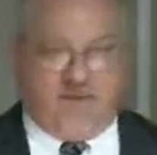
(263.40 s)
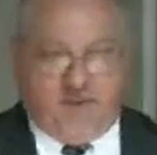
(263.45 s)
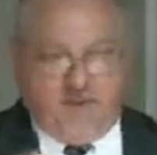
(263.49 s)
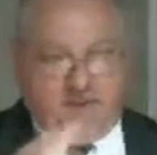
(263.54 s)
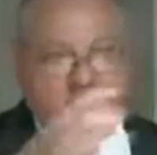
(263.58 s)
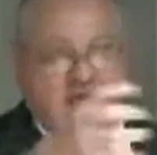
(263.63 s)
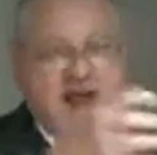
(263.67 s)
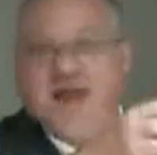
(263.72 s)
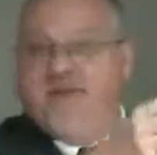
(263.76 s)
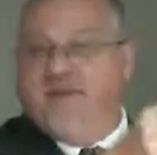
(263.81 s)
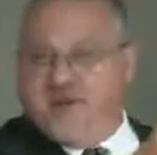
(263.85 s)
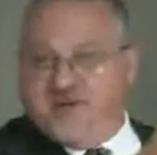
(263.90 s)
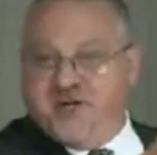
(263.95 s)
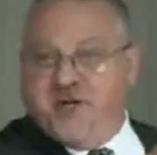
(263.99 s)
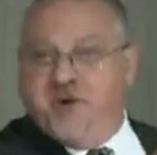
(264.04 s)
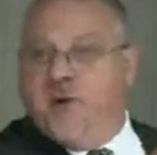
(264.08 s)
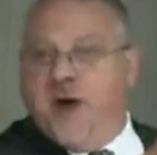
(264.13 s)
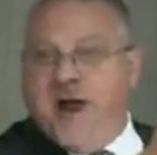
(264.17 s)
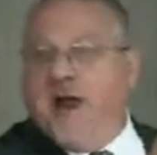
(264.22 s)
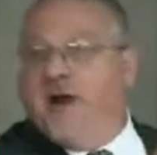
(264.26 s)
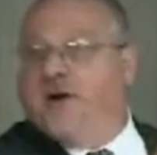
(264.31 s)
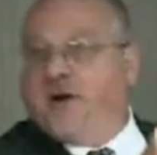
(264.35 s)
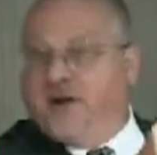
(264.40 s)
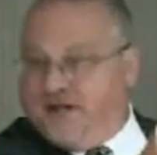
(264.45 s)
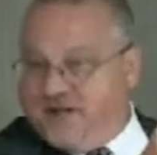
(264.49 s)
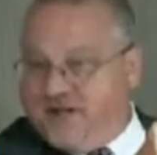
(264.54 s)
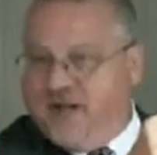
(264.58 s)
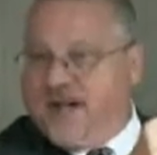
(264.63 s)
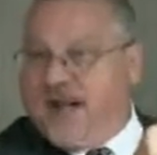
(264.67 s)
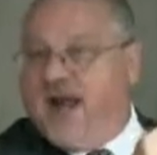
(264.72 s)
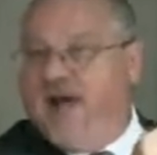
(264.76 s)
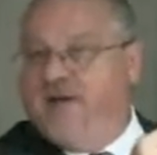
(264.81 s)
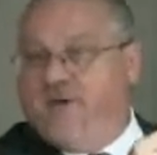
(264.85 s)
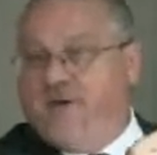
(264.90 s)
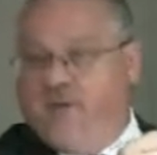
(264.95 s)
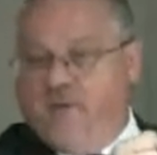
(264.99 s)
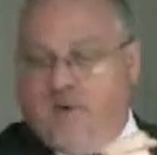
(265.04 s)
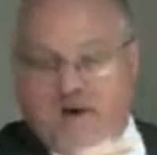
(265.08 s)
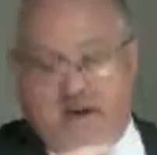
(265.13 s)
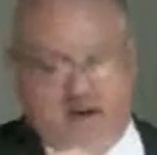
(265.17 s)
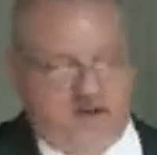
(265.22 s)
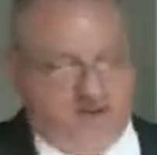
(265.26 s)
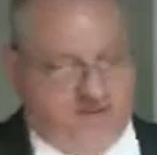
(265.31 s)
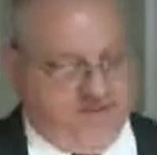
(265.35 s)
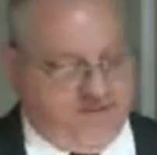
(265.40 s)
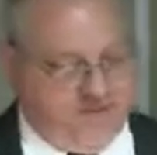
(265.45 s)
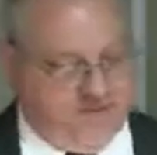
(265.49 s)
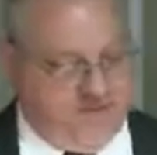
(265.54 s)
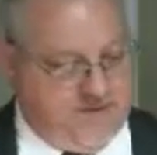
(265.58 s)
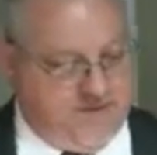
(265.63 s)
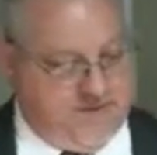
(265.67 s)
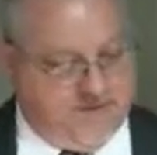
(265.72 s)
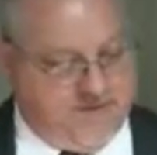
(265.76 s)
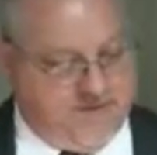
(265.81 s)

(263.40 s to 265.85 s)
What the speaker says: The thing that you held it together with.